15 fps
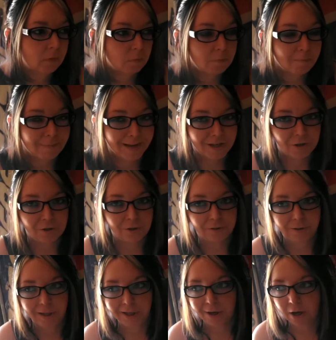major
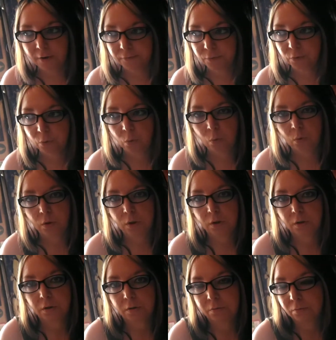layoffs or